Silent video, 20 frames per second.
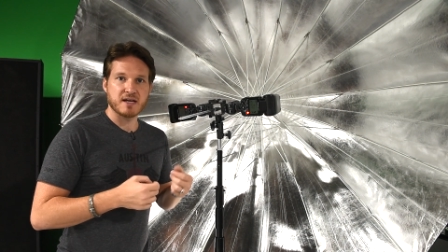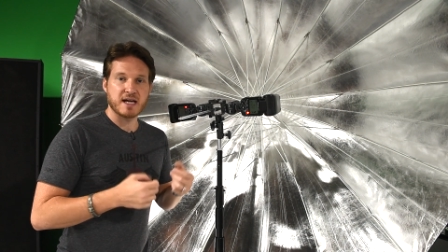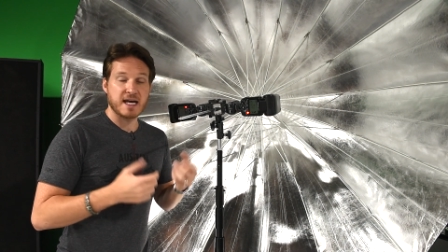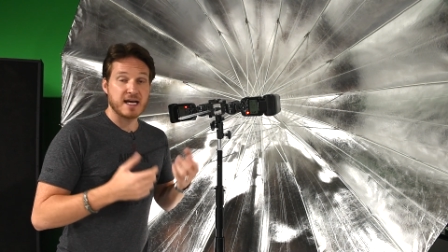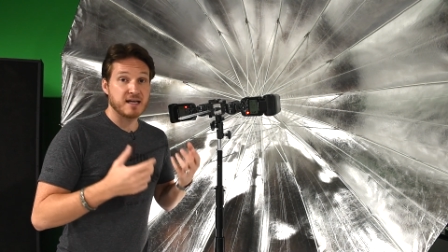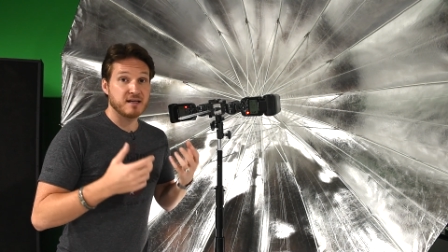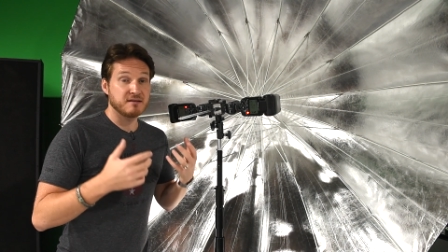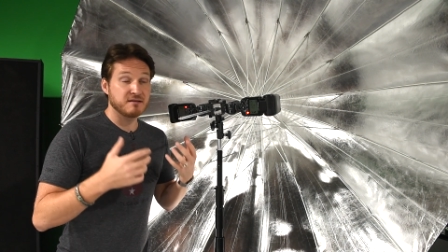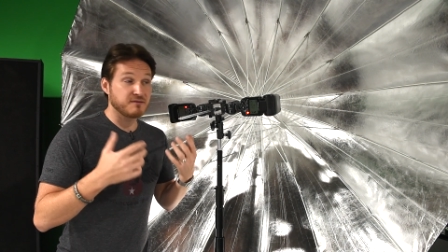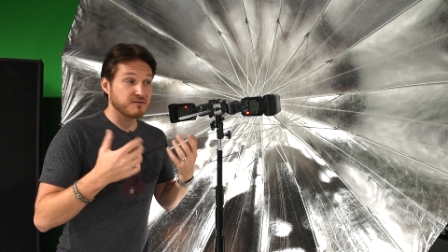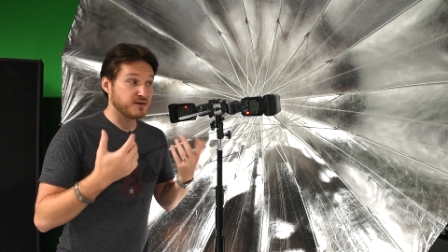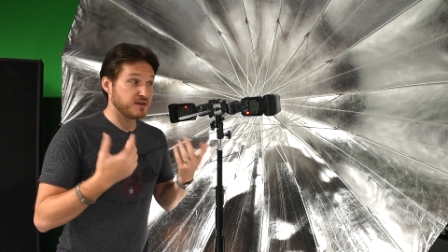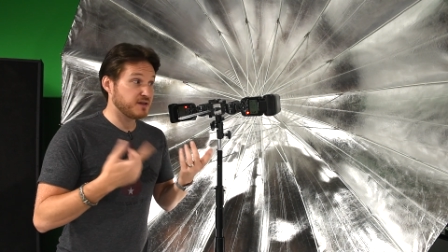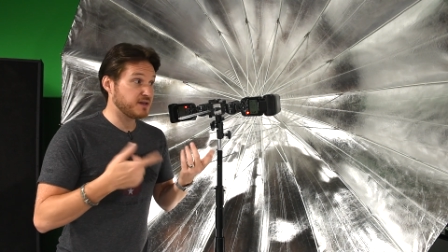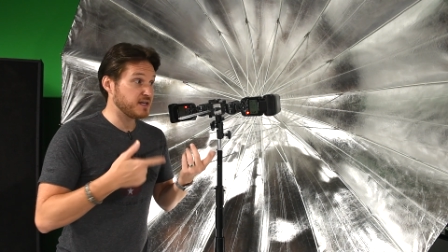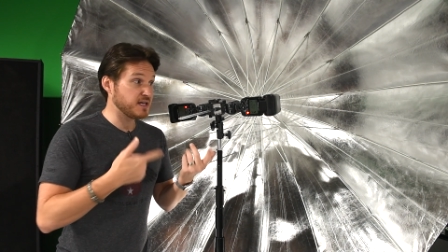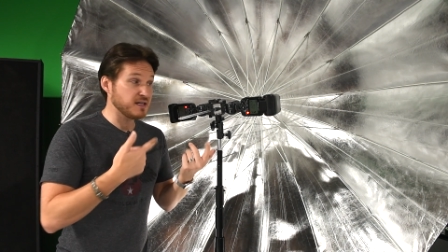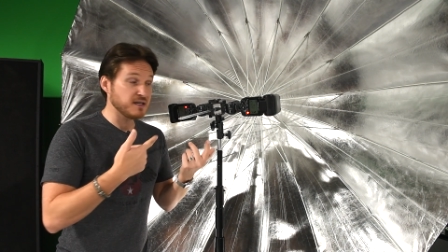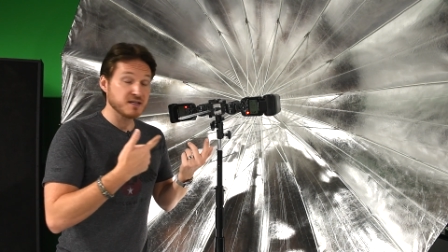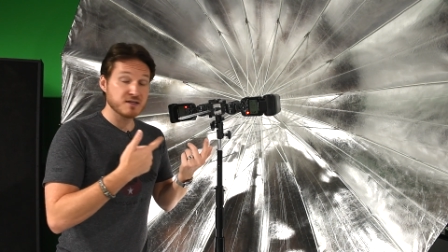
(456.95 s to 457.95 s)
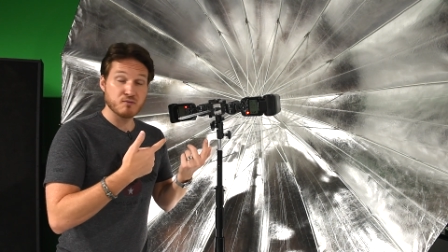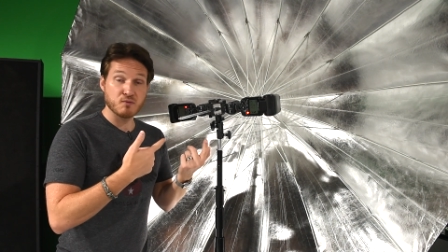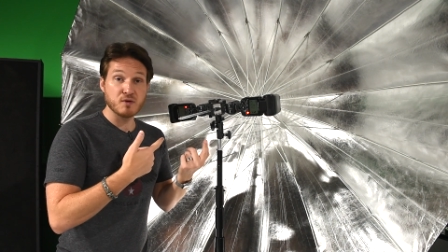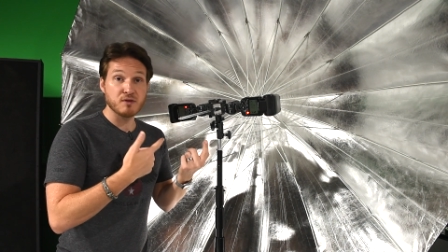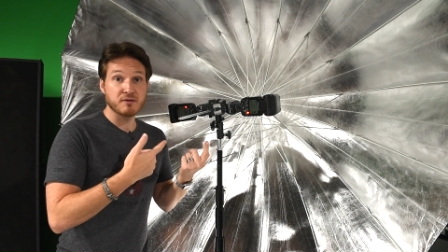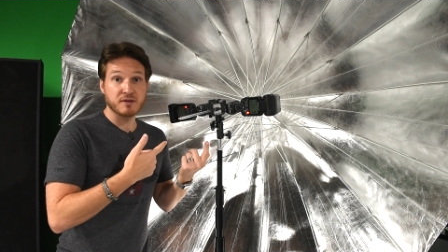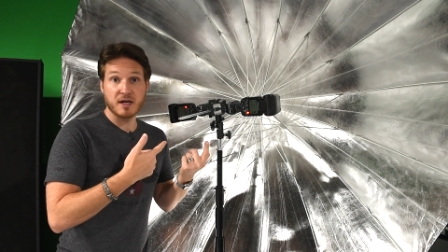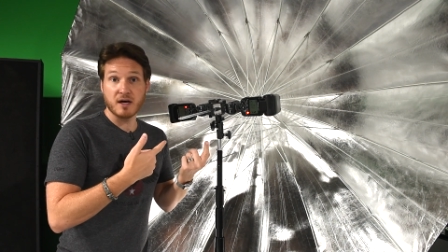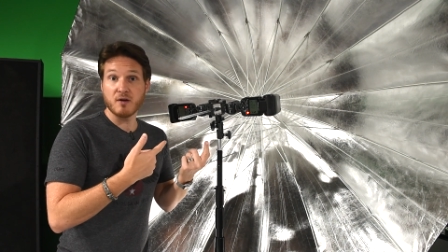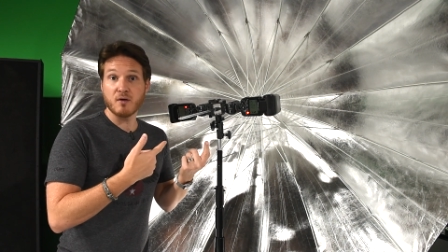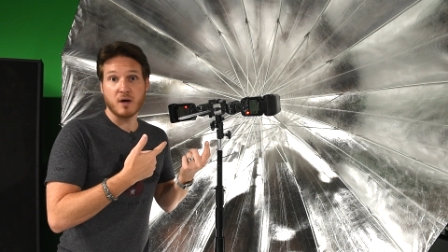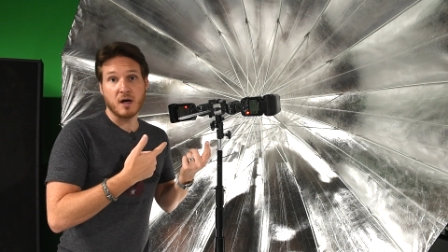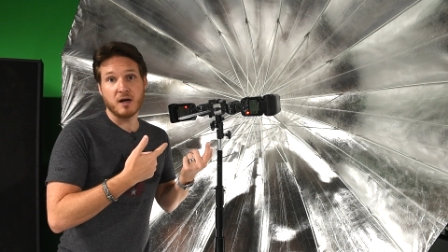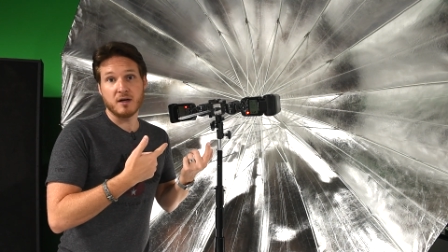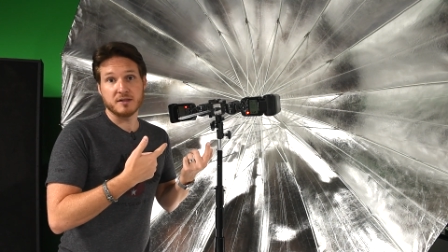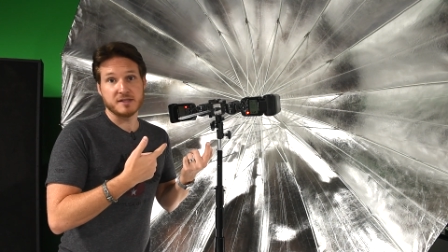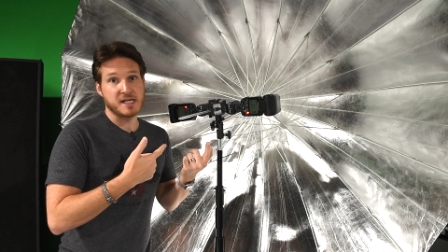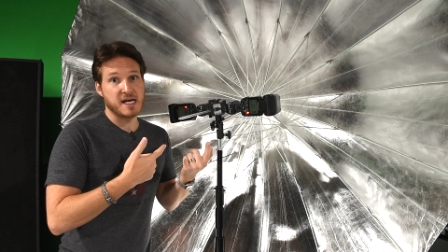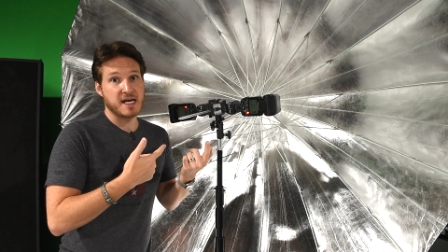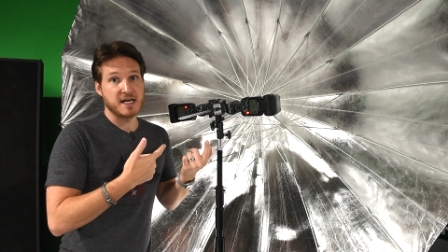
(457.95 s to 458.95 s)
and these will go
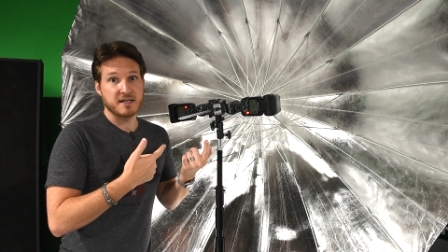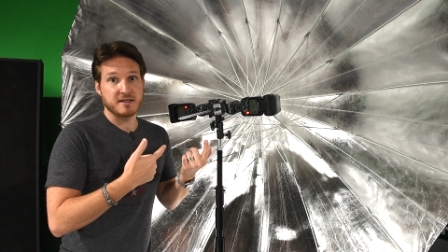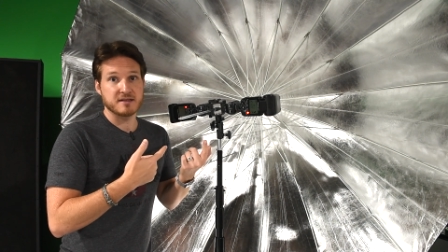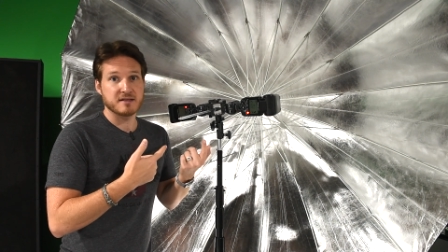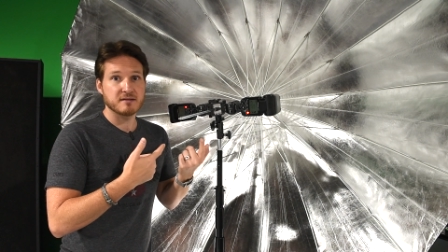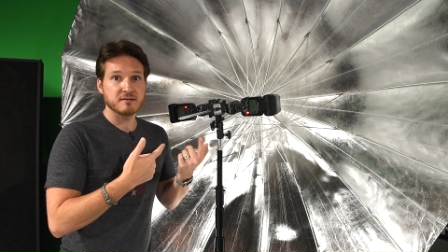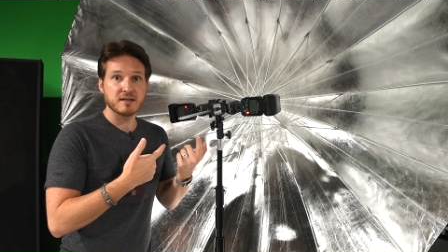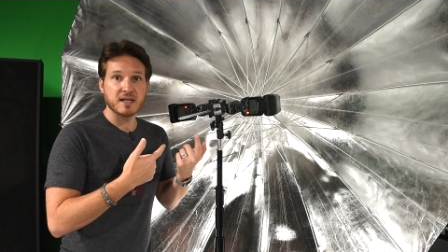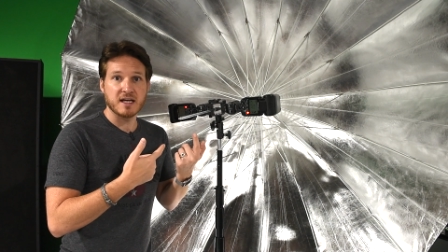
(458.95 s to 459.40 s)
all night.